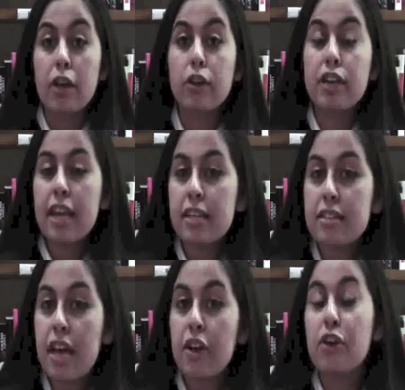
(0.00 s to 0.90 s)
her kids,
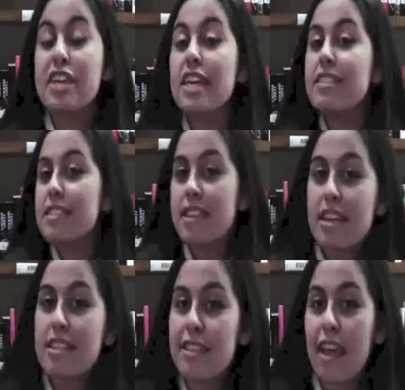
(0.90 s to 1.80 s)

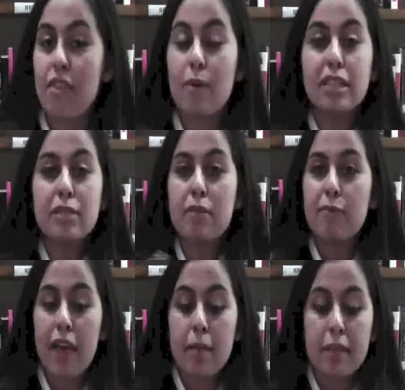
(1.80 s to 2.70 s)
and the rest of the
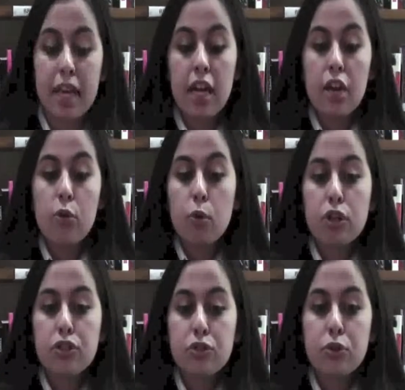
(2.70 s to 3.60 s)
family, in order
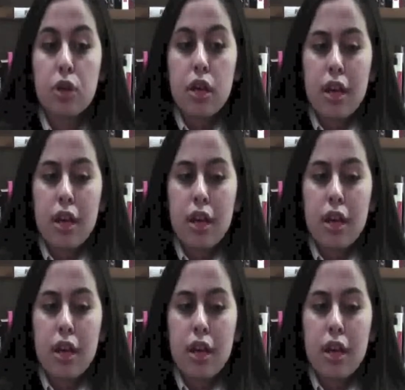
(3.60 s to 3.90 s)
to